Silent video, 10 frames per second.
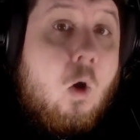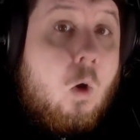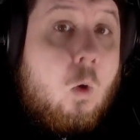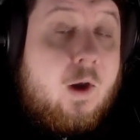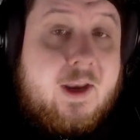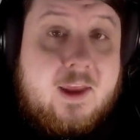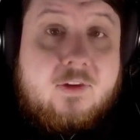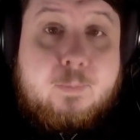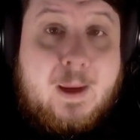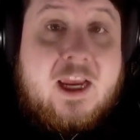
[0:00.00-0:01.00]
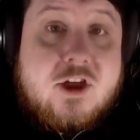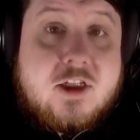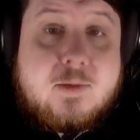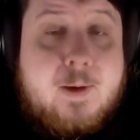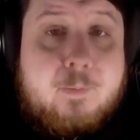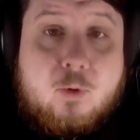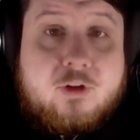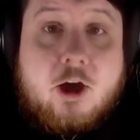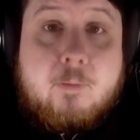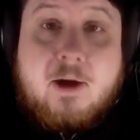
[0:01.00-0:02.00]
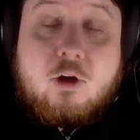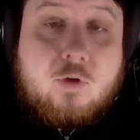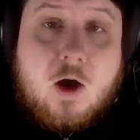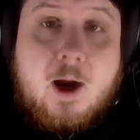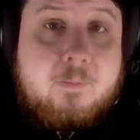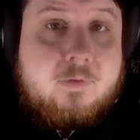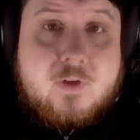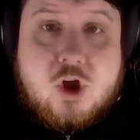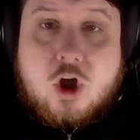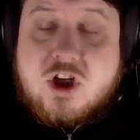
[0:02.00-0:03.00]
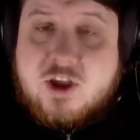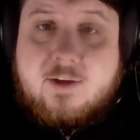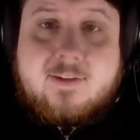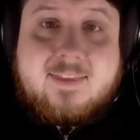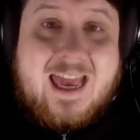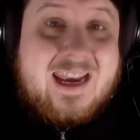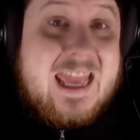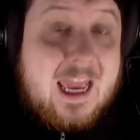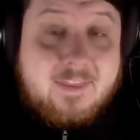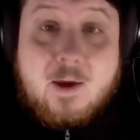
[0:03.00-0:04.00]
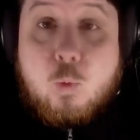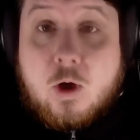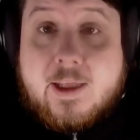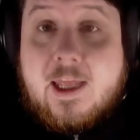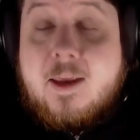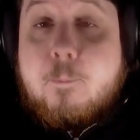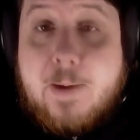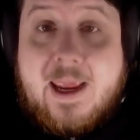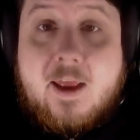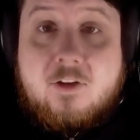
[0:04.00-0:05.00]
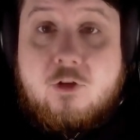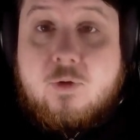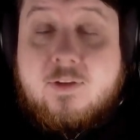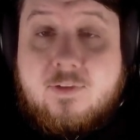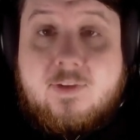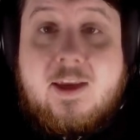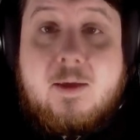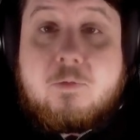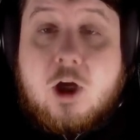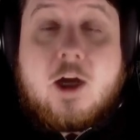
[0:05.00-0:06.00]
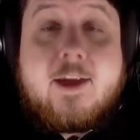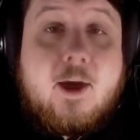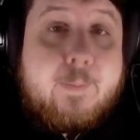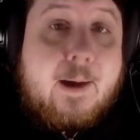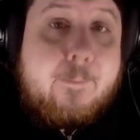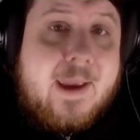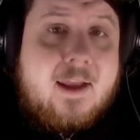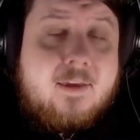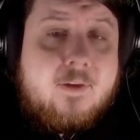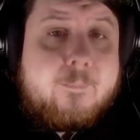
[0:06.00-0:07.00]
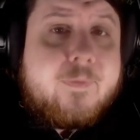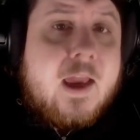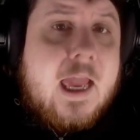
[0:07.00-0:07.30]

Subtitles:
on his pages. And people were talking about crimes of the church, things like that, and they were getting banned. You can see him talking about banning them.